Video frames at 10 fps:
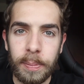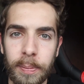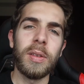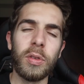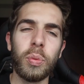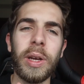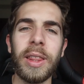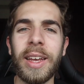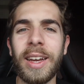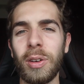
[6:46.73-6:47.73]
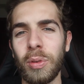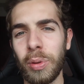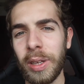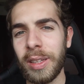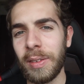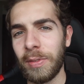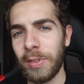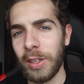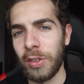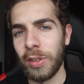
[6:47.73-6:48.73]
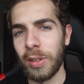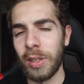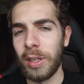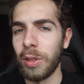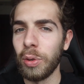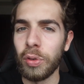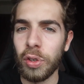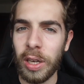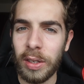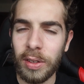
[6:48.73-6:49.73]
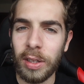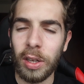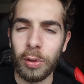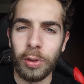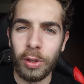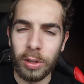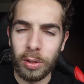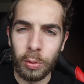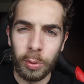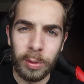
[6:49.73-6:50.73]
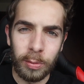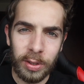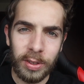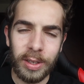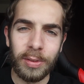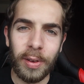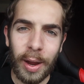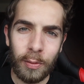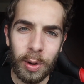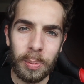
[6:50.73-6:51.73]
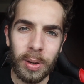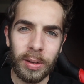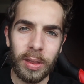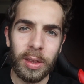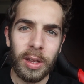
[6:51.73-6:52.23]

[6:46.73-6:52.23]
Because the way they calculate inflation in those checks that you will receive every month